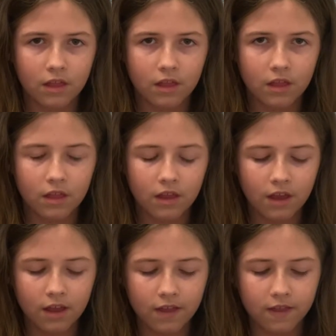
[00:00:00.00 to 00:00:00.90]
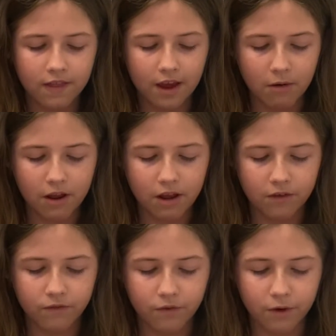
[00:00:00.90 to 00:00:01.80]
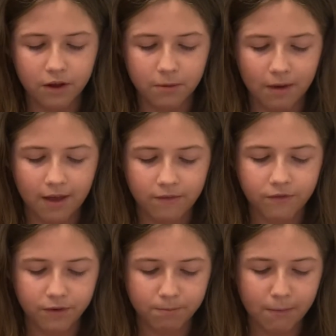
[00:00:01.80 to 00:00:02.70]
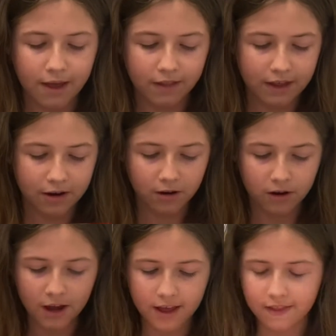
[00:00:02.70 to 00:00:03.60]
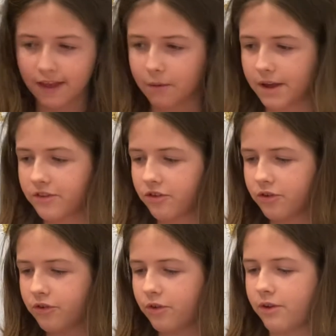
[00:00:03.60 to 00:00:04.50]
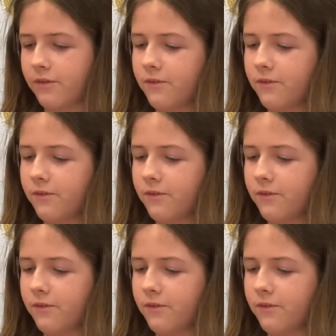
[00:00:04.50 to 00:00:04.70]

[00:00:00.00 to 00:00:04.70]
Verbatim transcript: action. They are ready for you, my, my leader. They await your truth.